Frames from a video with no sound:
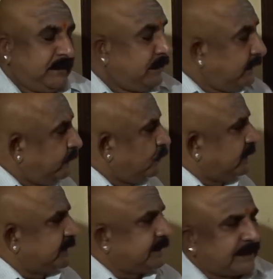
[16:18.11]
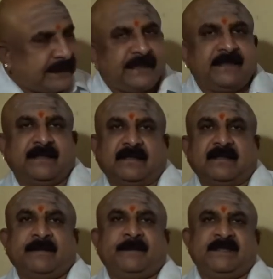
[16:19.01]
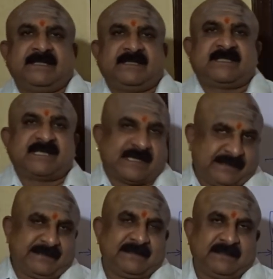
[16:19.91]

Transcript: give you the second couple's chart,